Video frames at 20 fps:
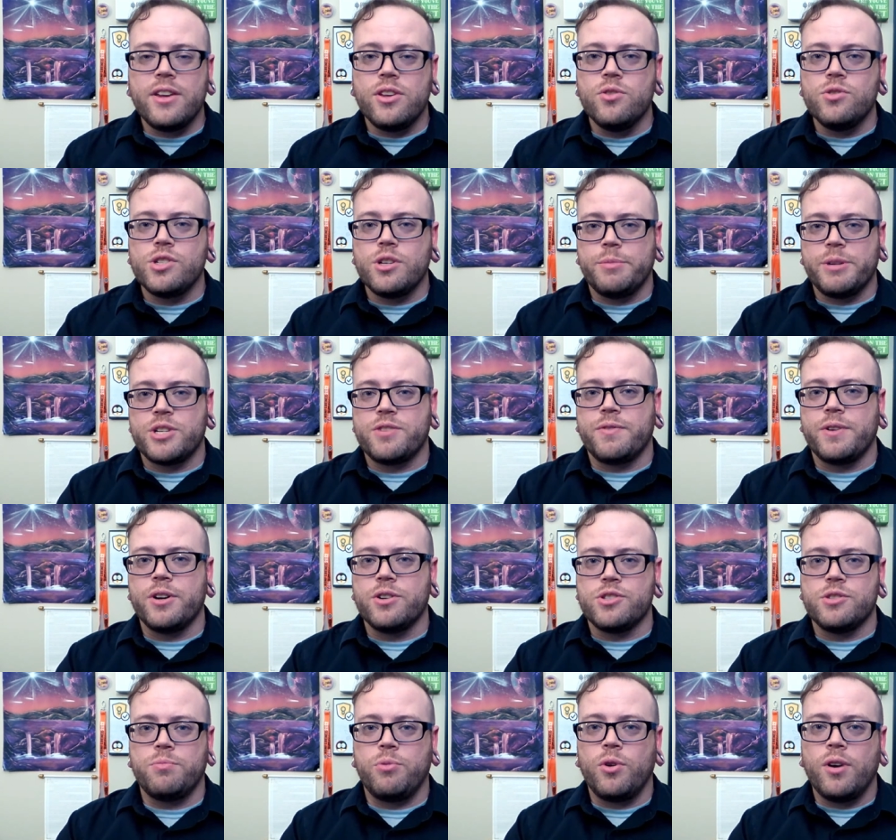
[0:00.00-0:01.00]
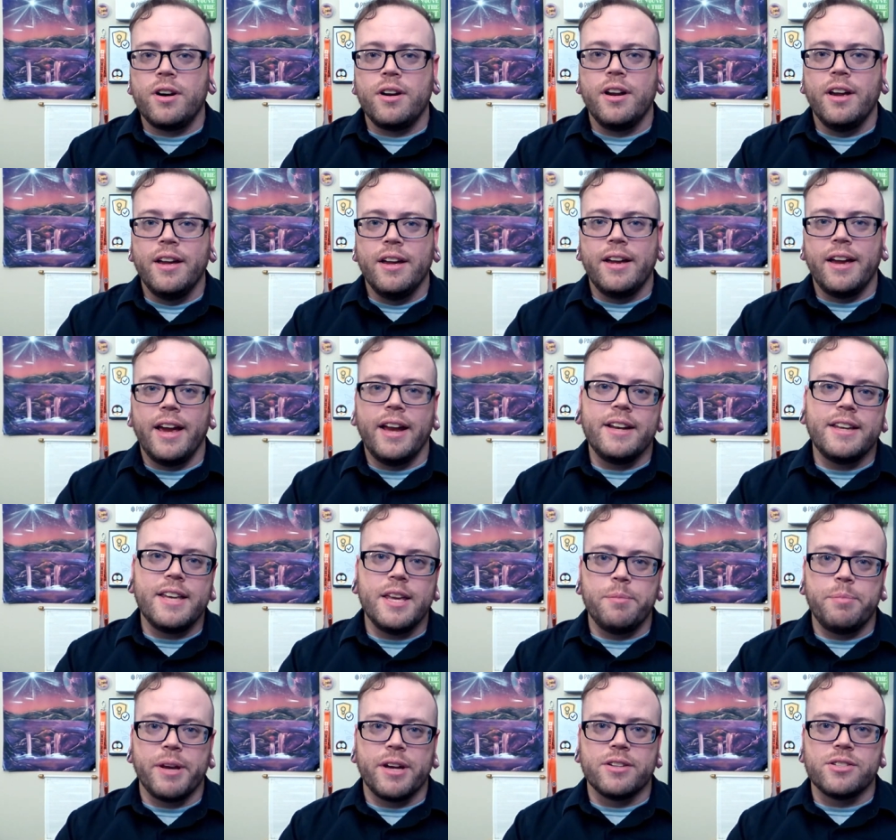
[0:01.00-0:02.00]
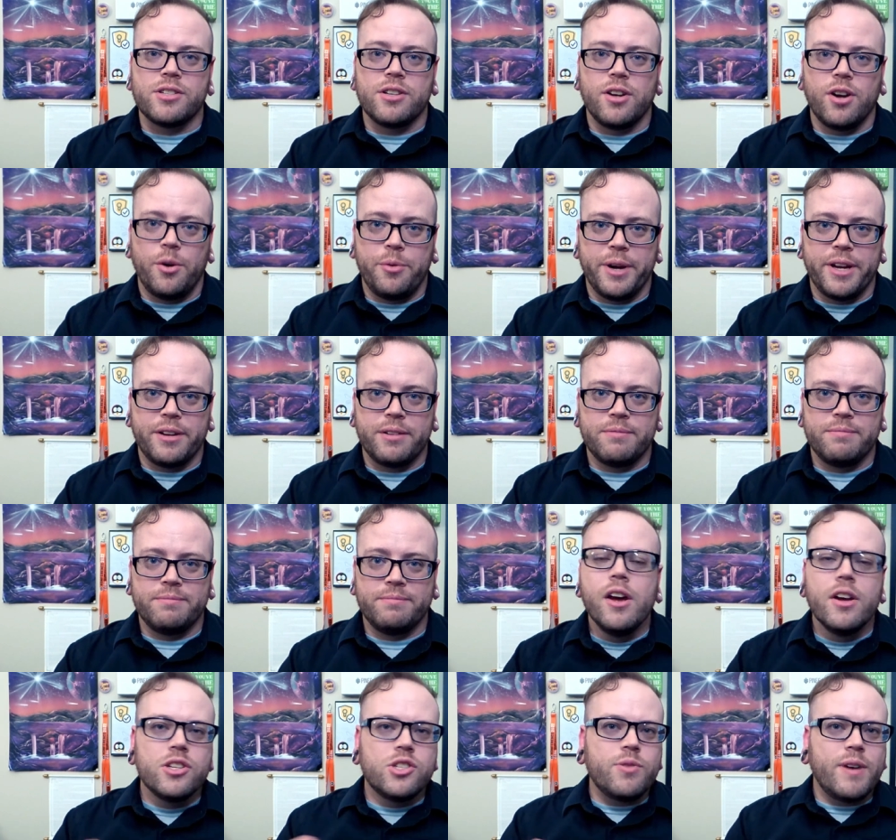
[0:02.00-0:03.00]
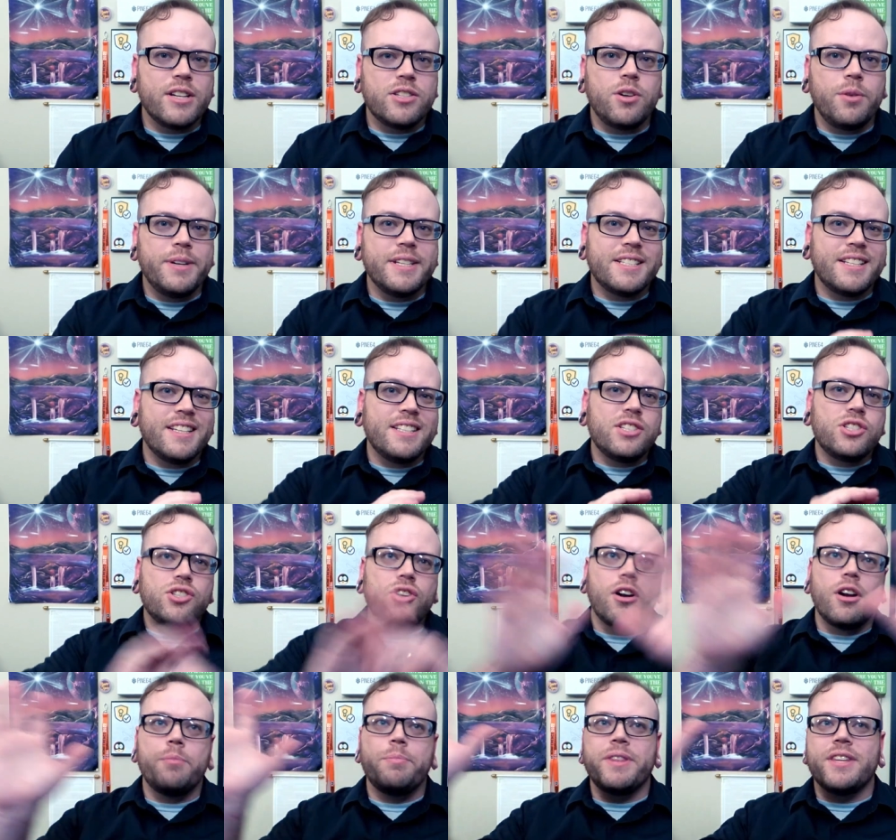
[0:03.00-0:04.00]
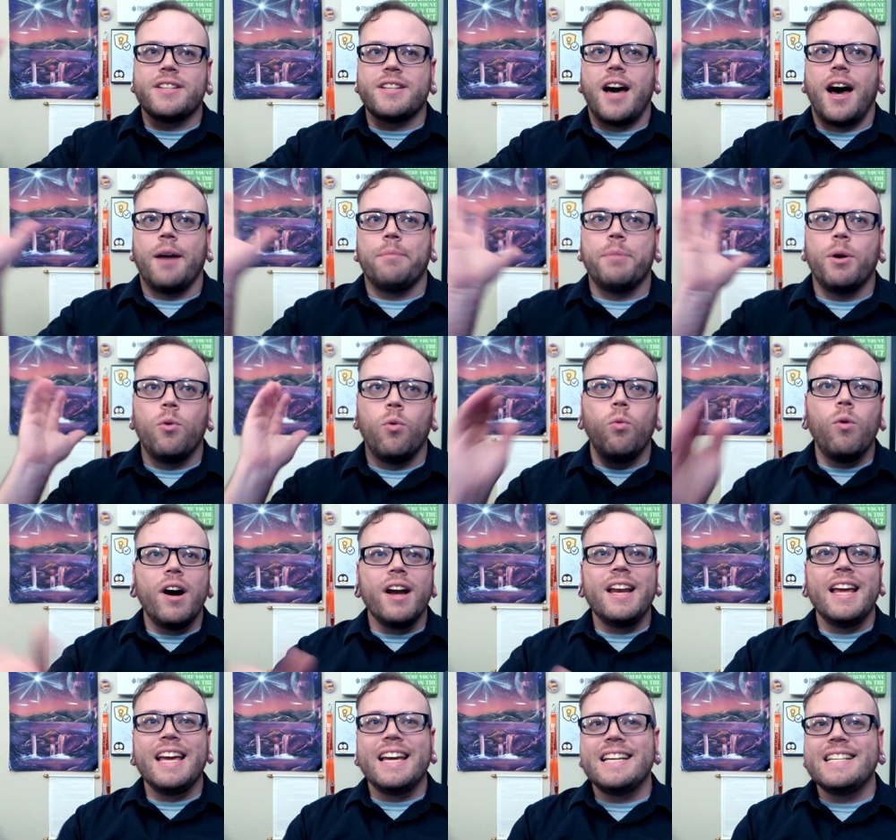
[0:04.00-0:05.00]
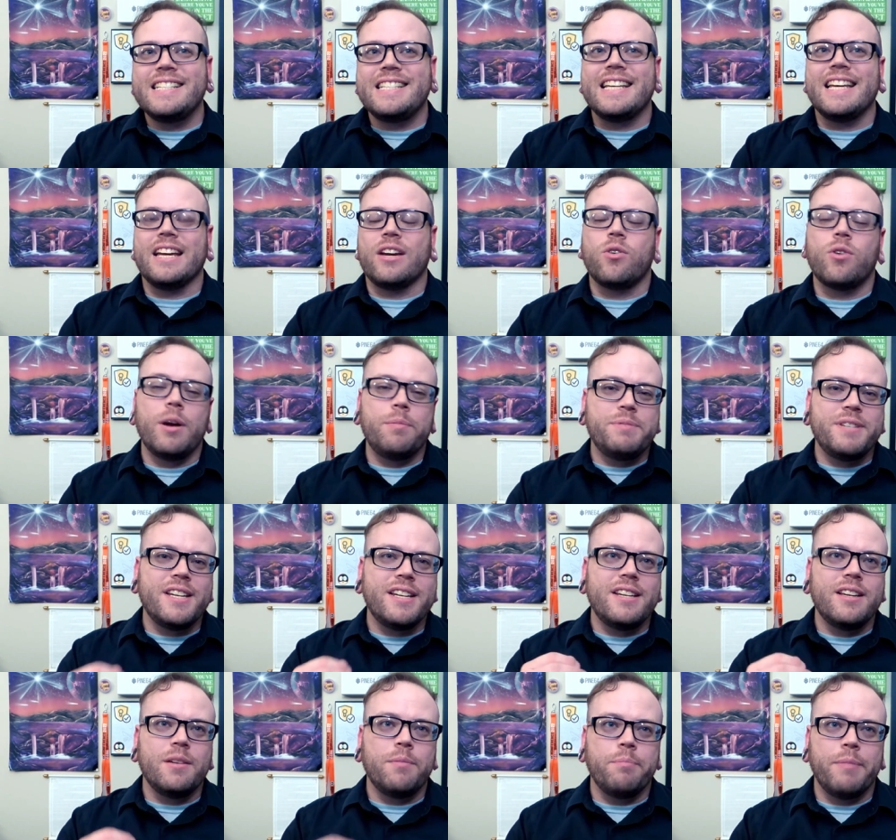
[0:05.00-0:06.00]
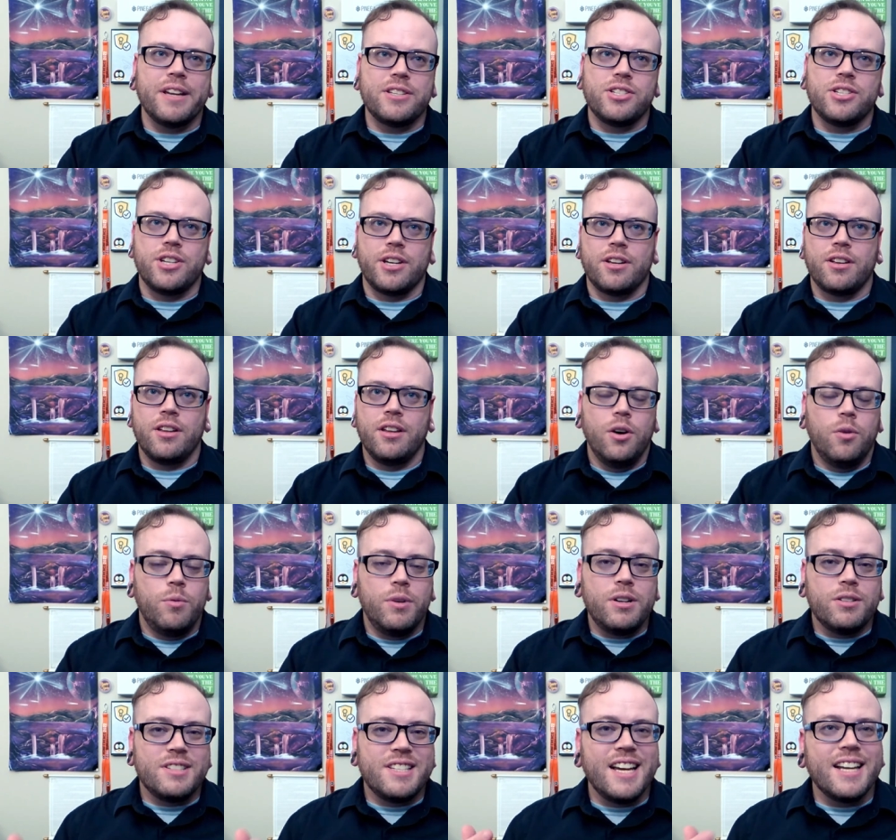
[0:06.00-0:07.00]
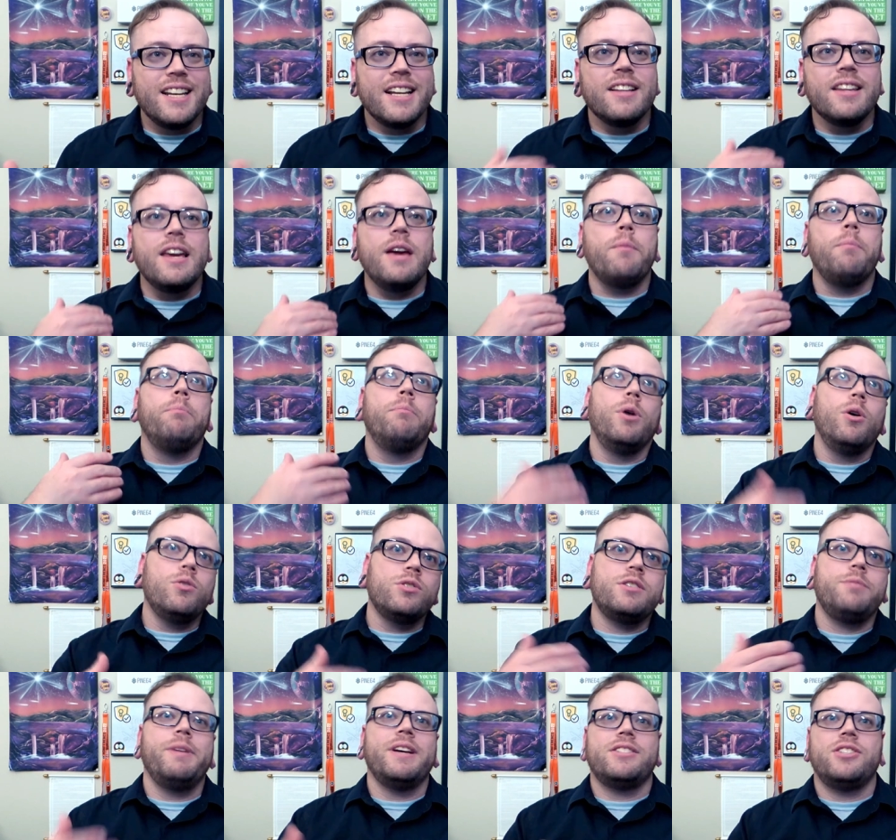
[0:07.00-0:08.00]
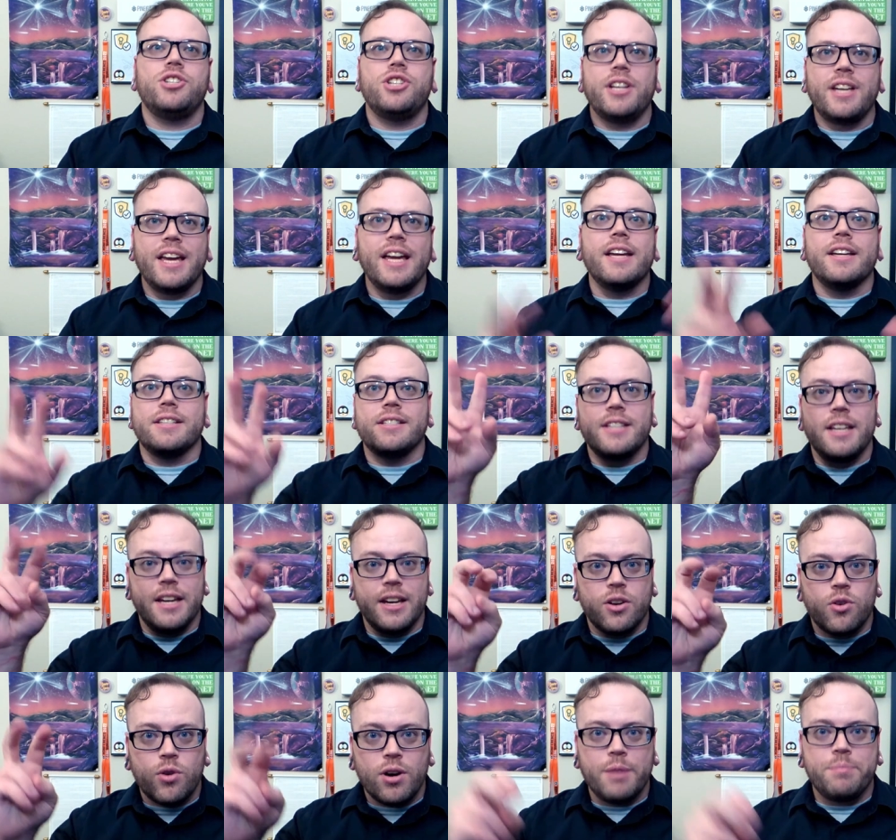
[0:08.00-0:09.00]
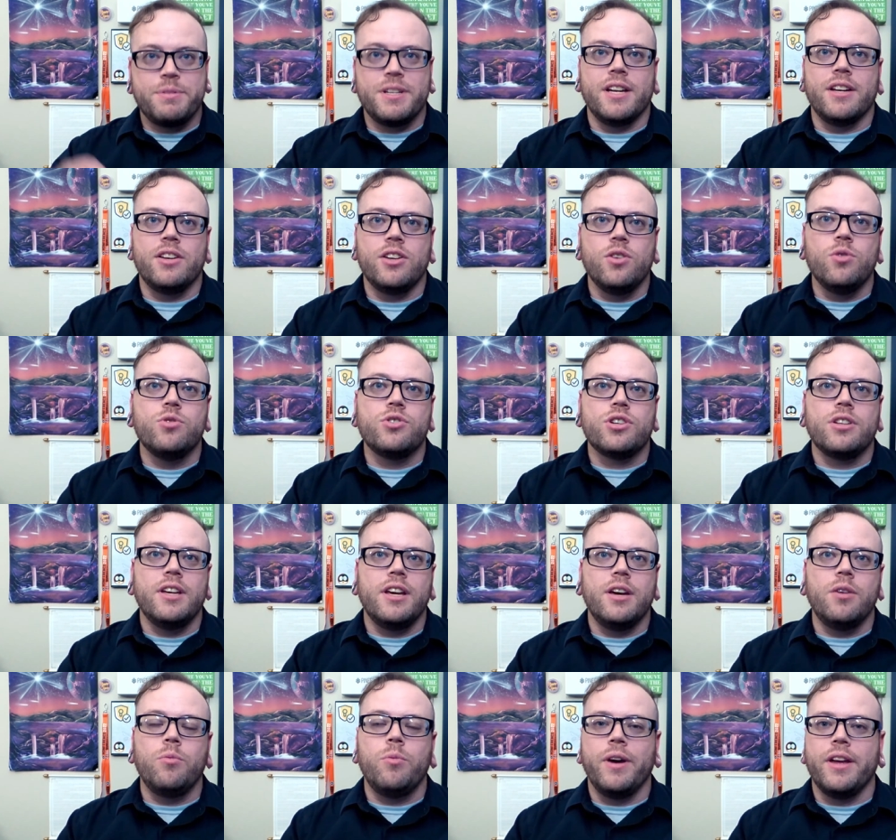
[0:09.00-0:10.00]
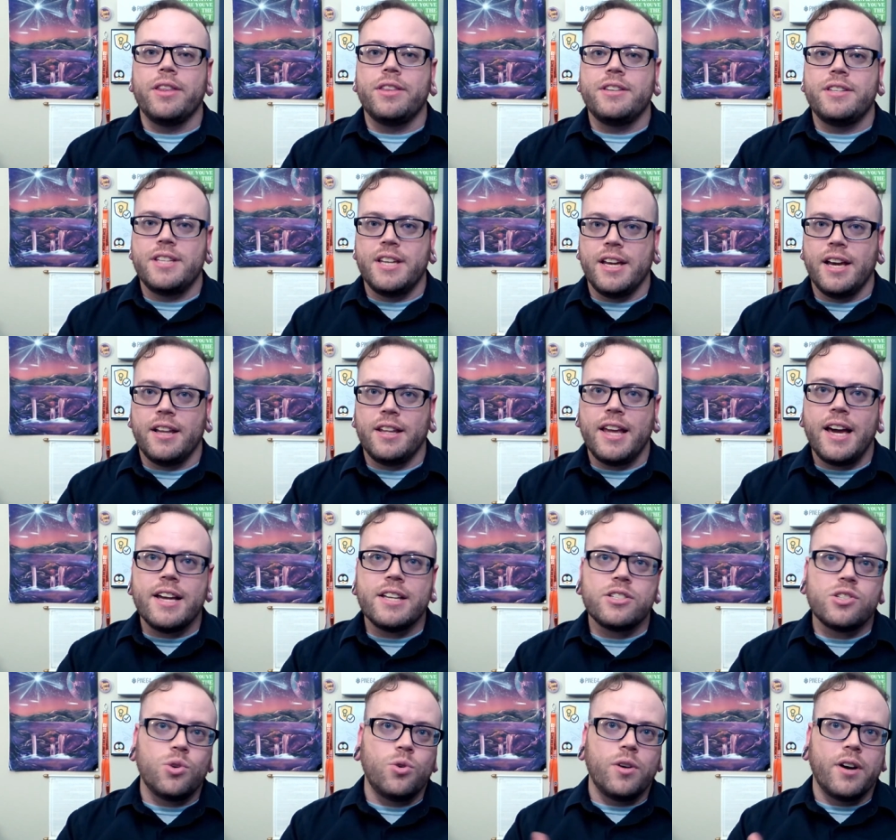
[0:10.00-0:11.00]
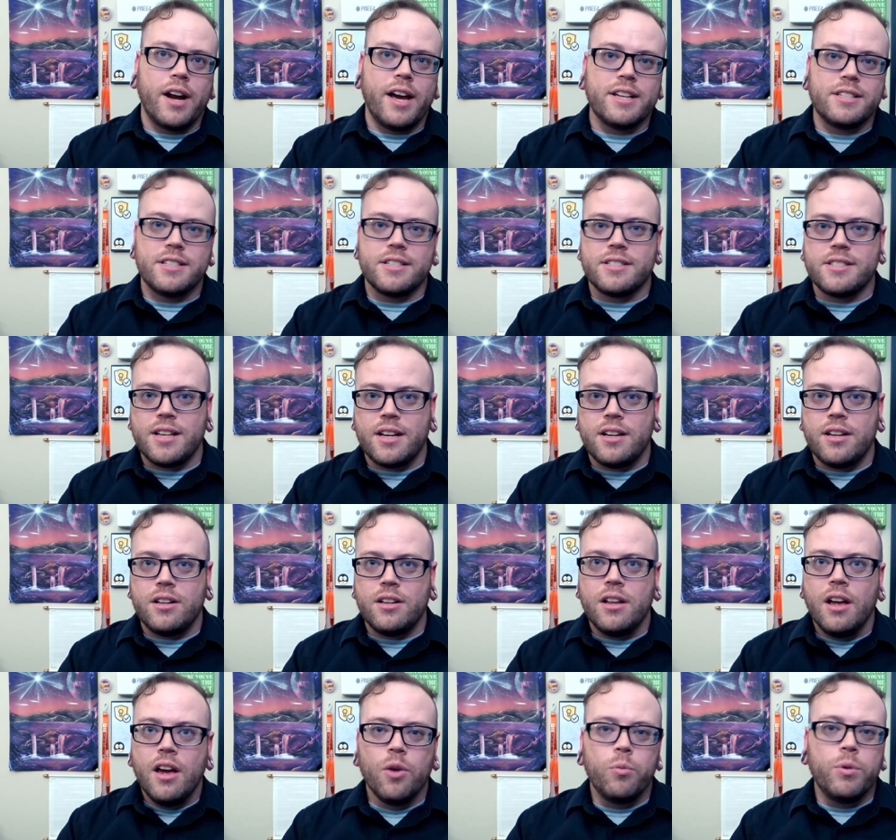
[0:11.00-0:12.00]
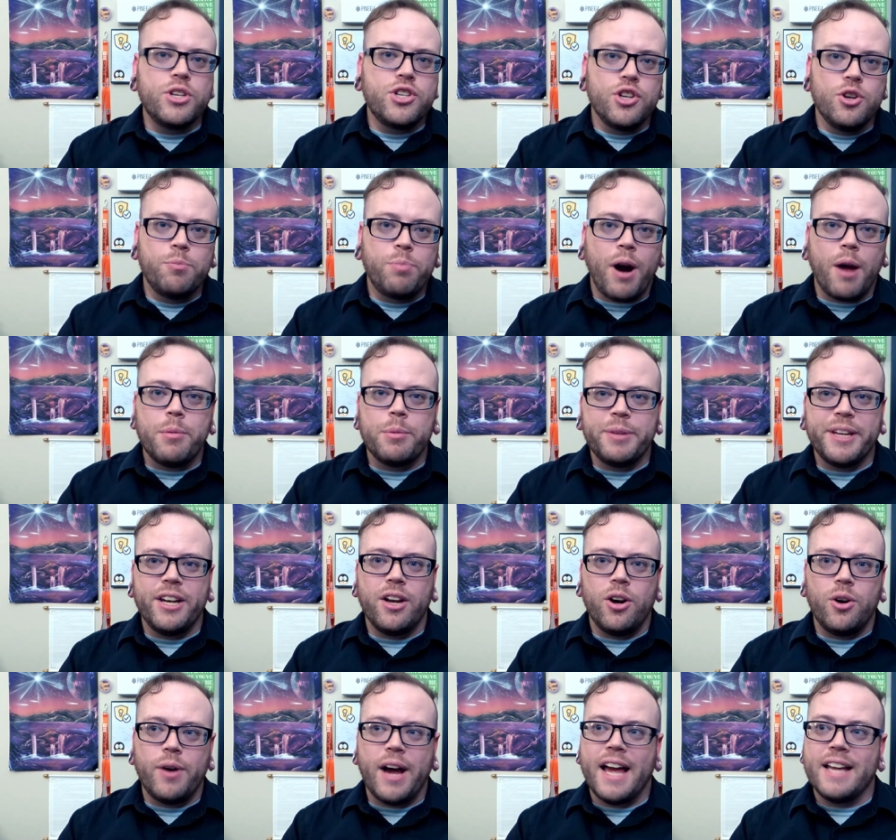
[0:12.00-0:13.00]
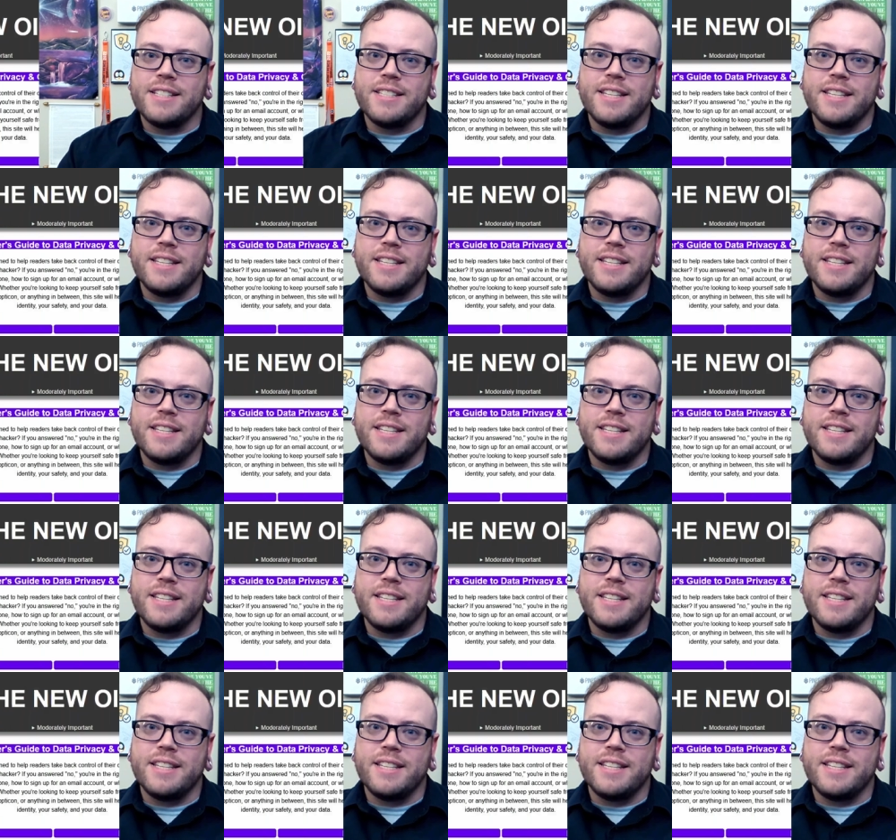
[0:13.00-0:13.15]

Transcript: you so much for your support and keeping us going. So as always, let's start up at the top. What is encrypted messaging? Well, technically, most messaging is encrypted, usually with TLS or SSL, which you probably know as